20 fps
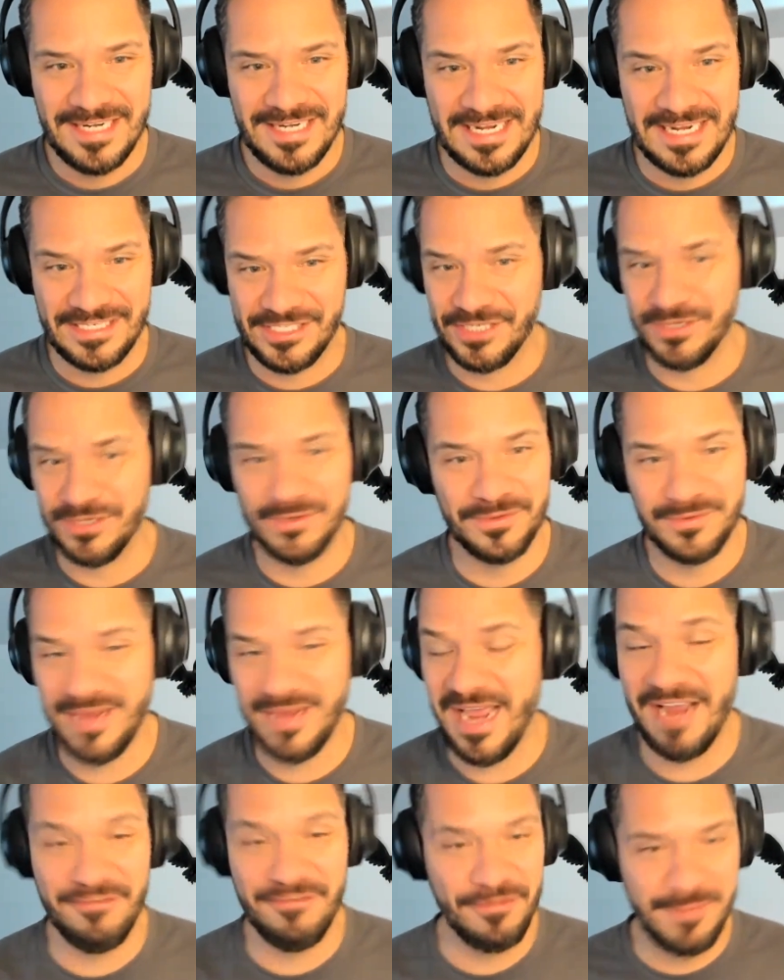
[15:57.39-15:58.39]
And so
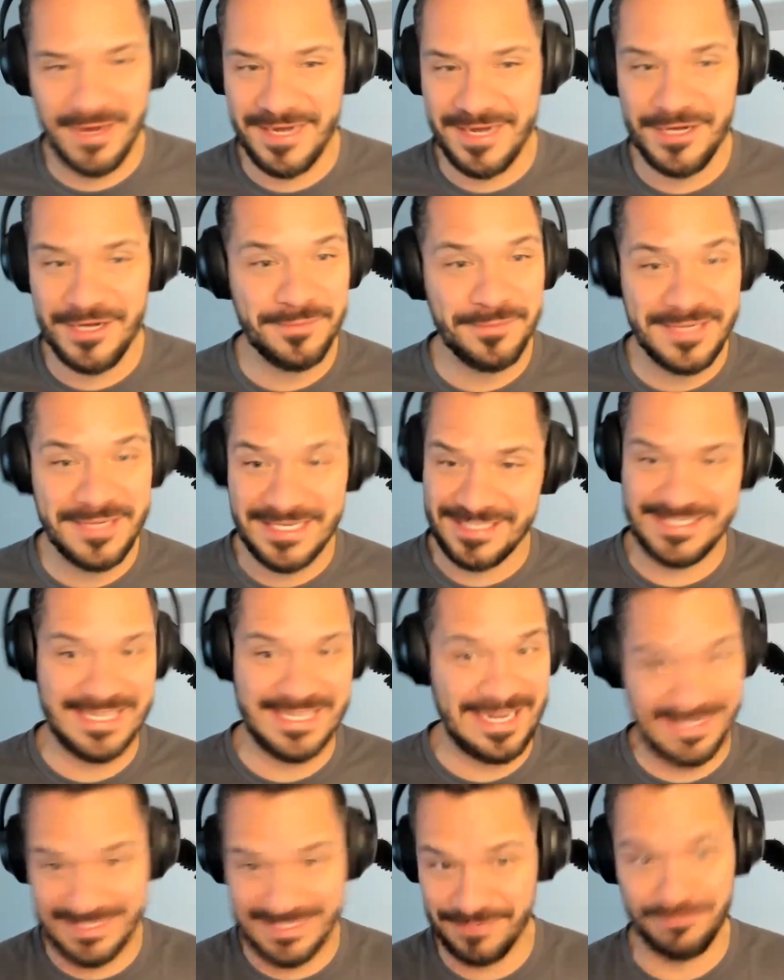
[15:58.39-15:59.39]
everybody knew me as
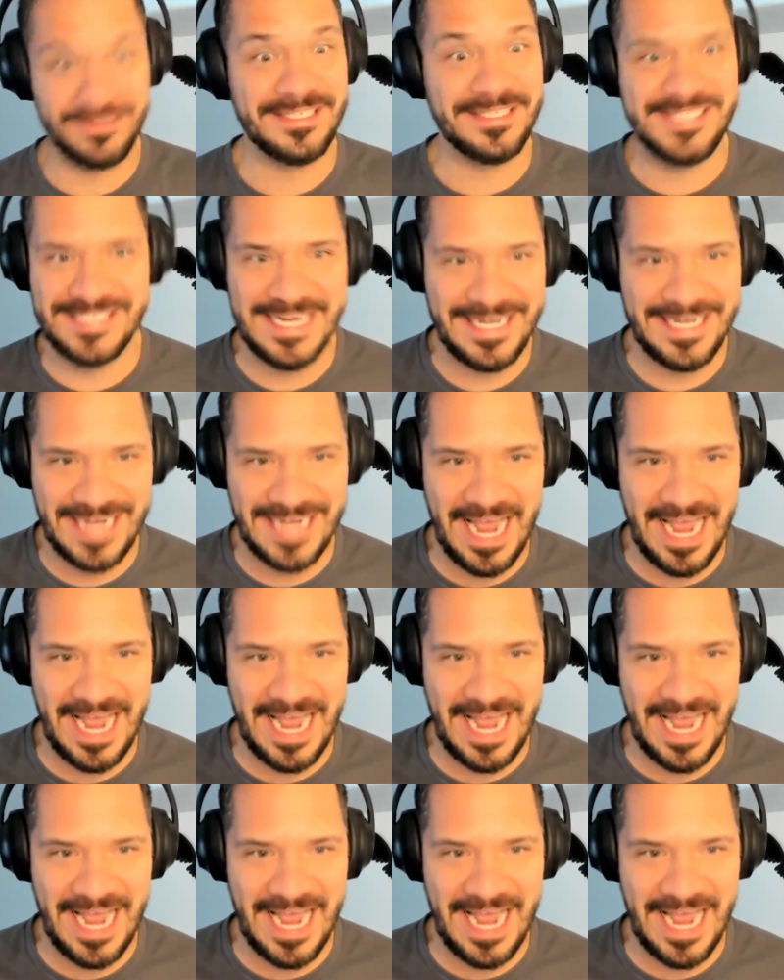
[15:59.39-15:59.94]
like the real estate